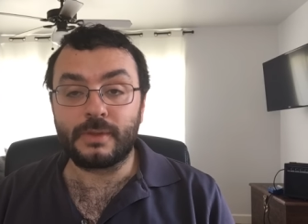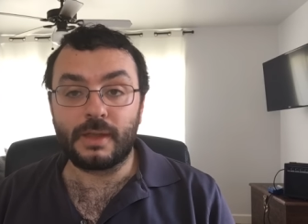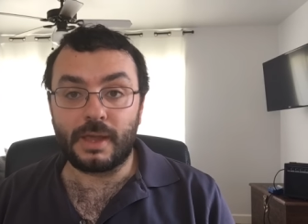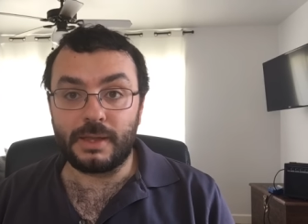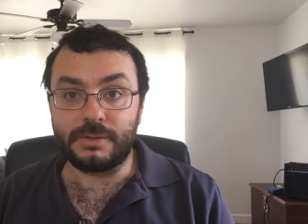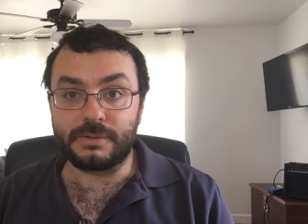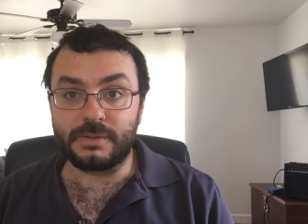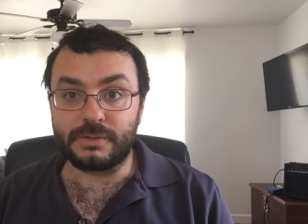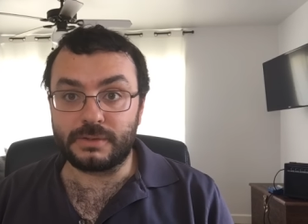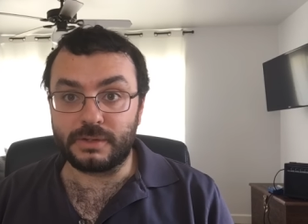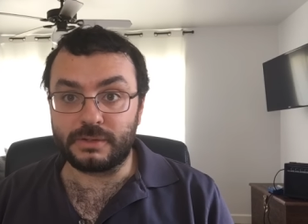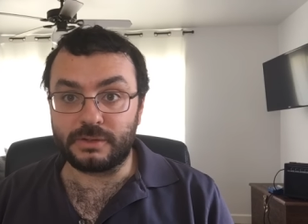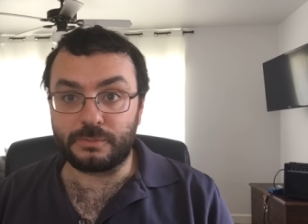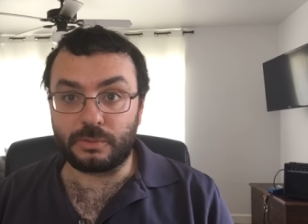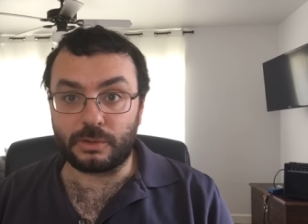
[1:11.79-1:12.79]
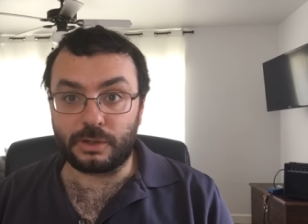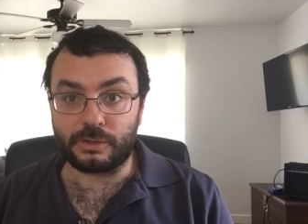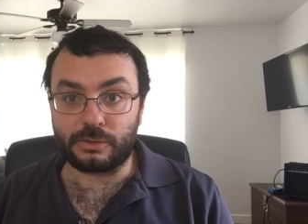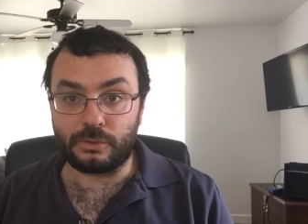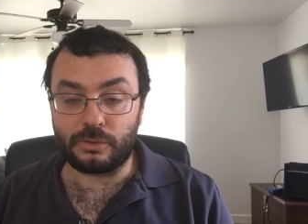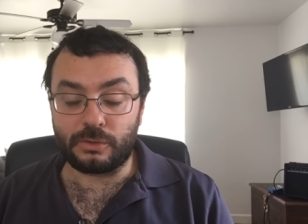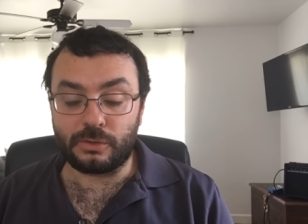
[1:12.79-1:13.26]
instances of
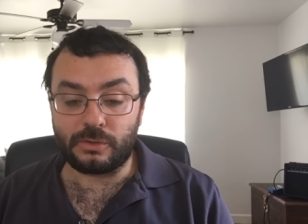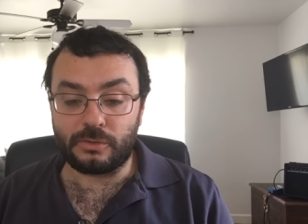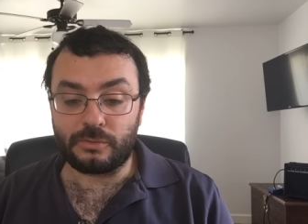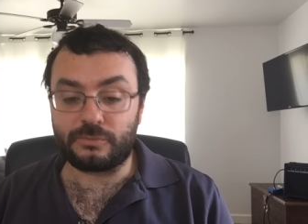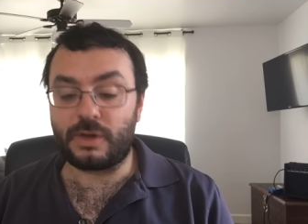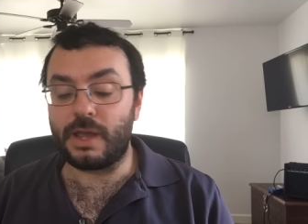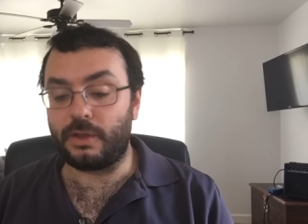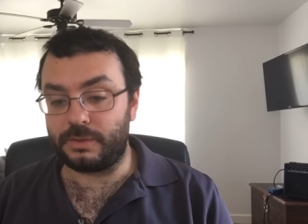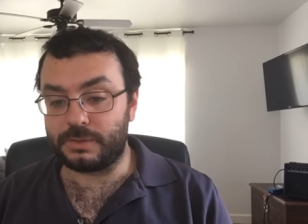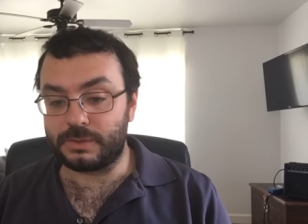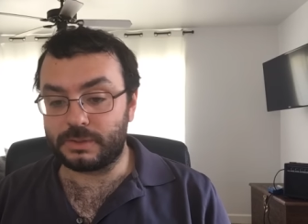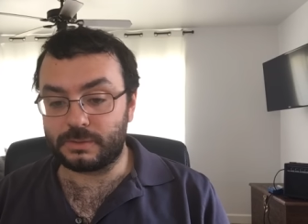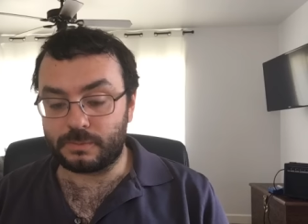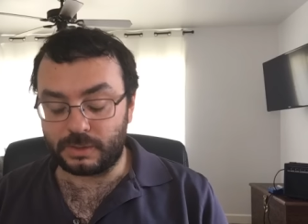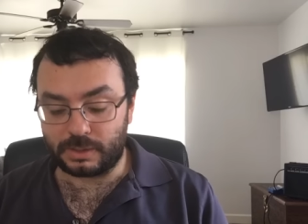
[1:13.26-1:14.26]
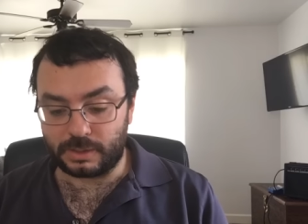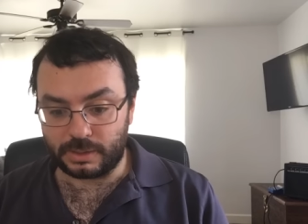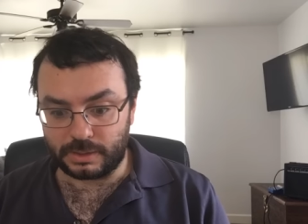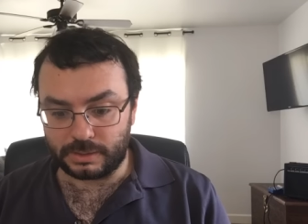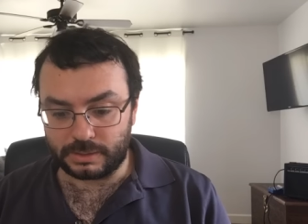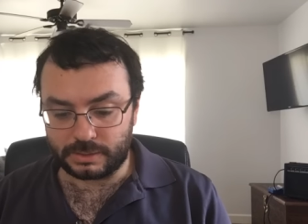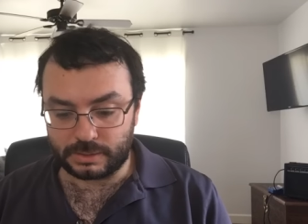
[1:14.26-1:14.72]
political violence
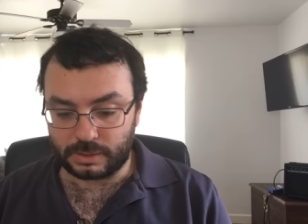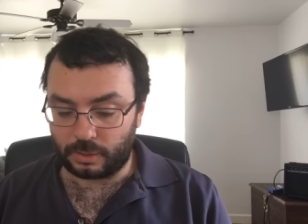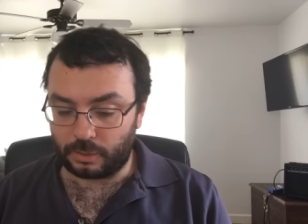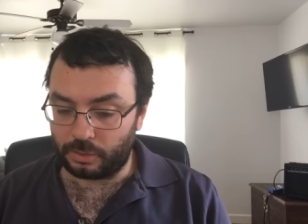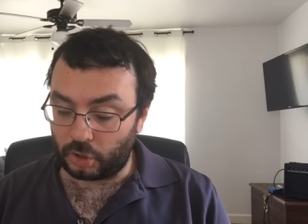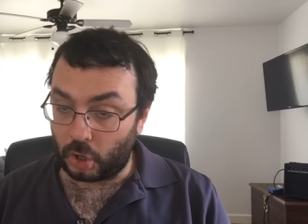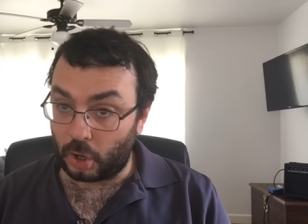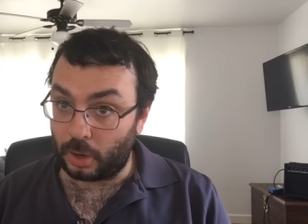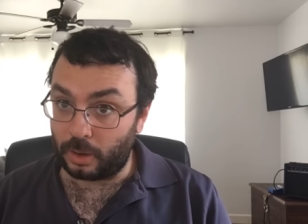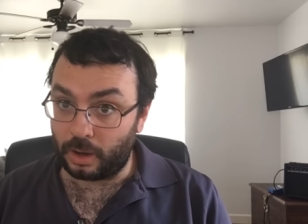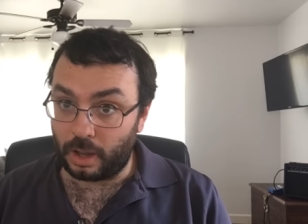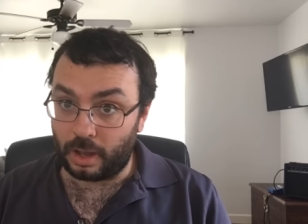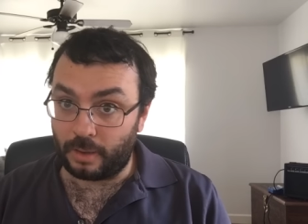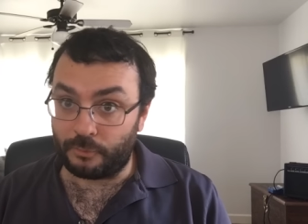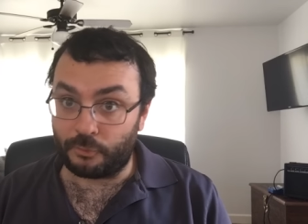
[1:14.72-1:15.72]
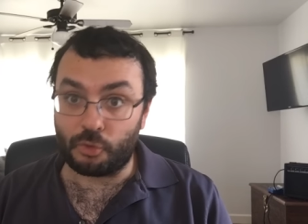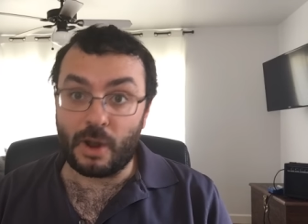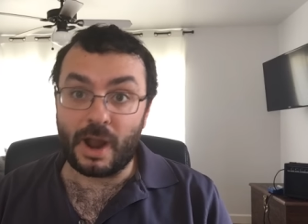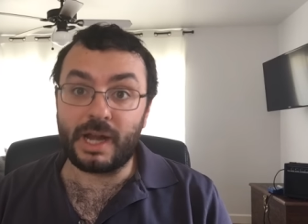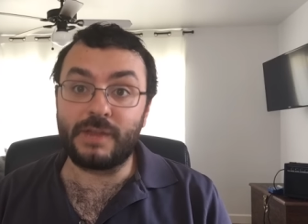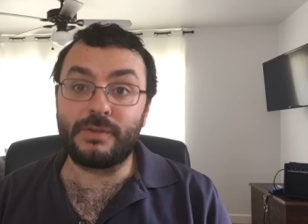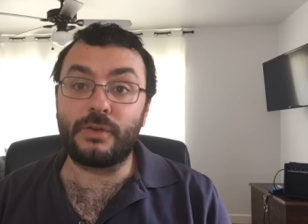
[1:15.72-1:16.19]
because there are a
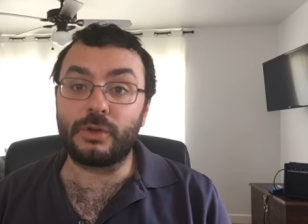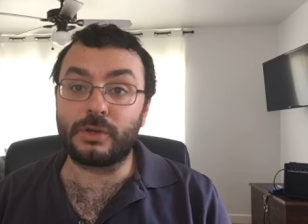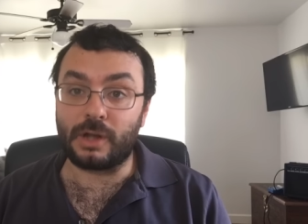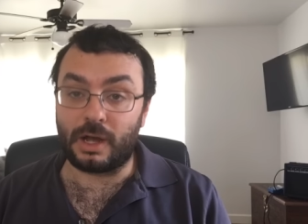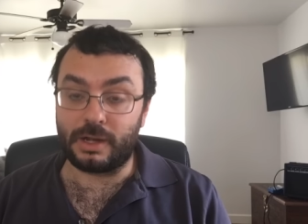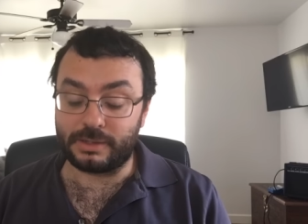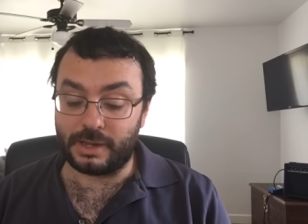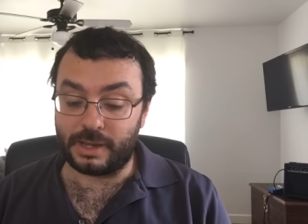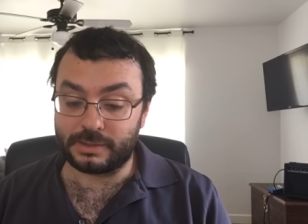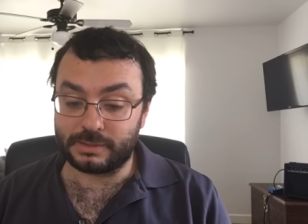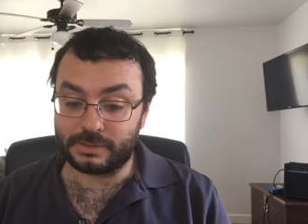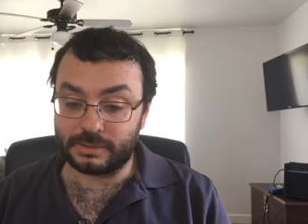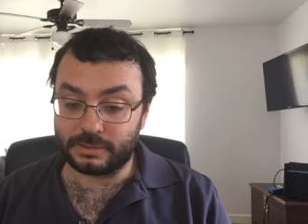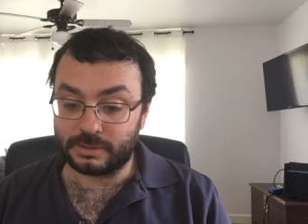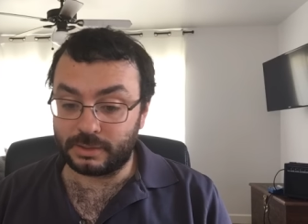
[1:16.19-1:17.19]
variety of other contexts